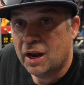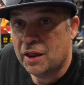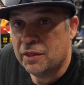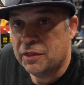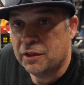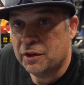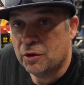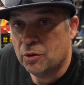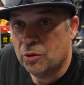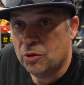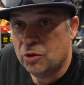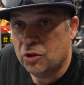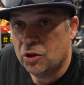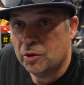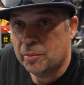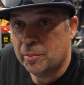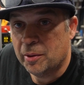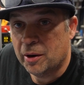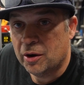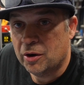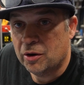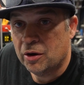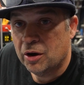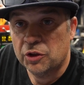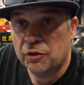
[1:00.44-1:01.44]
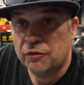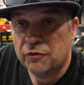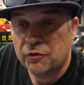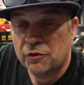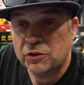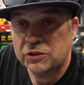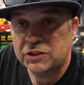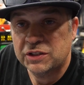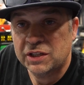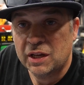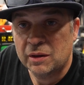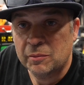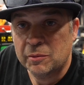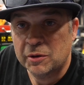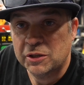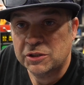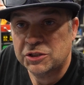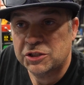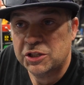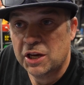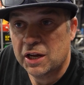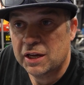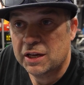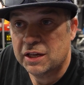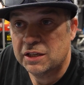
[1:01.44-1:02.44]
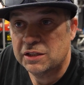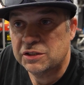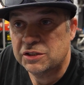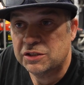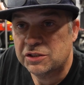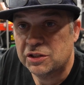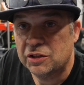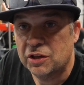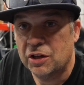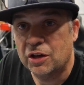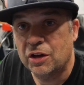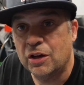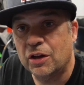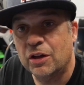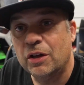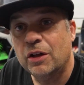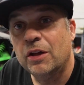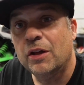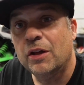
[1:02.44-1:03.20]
I think it will look better. The first thing I'm gonna check is the